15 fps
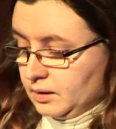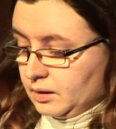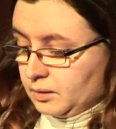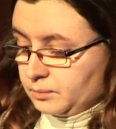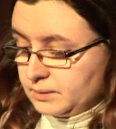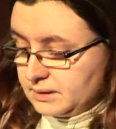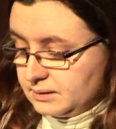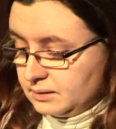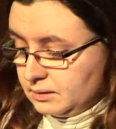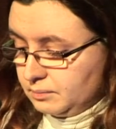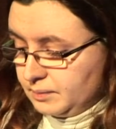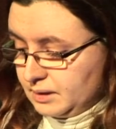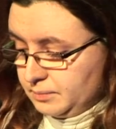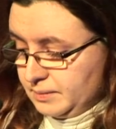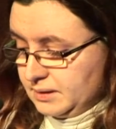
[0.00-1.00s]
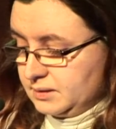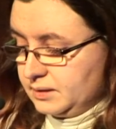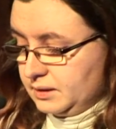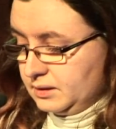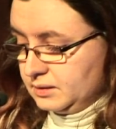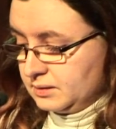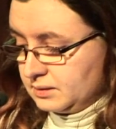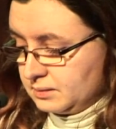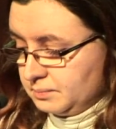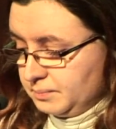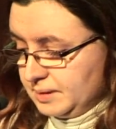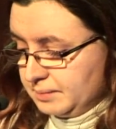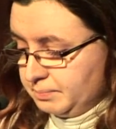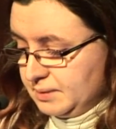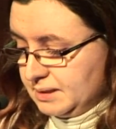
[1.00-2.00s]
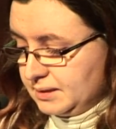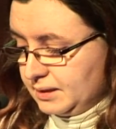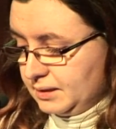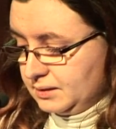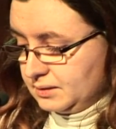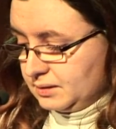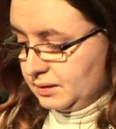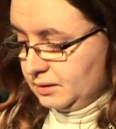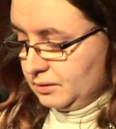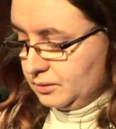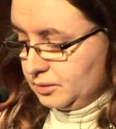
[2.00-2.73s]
We still made mistakes along